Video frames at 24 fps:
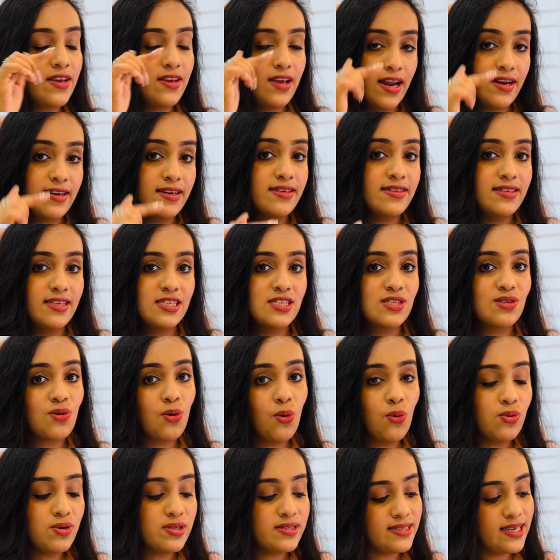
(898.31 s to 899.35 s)
added this
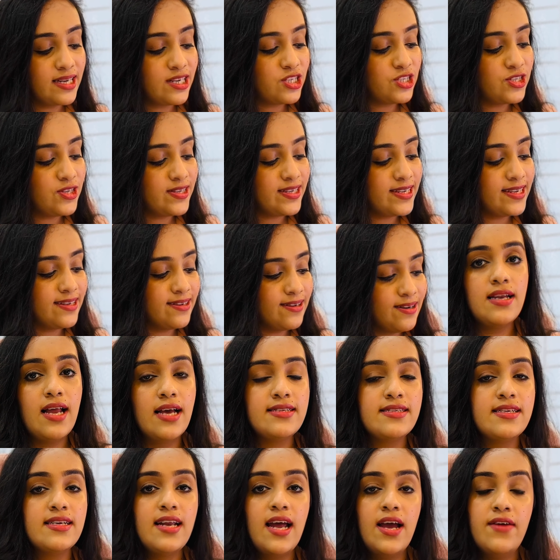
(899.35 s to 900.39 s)
course section here
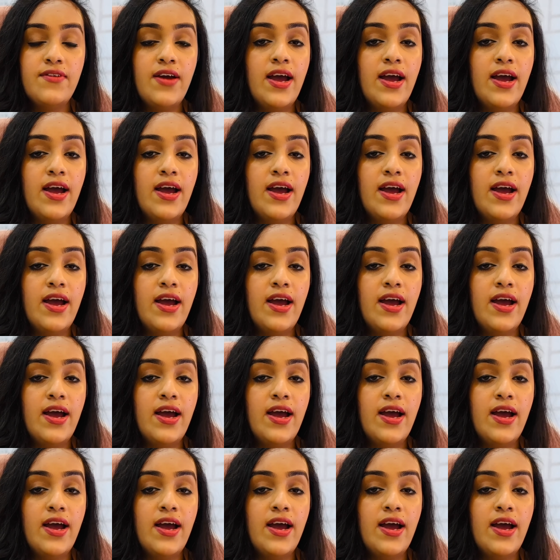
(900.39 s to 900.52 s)
last year i have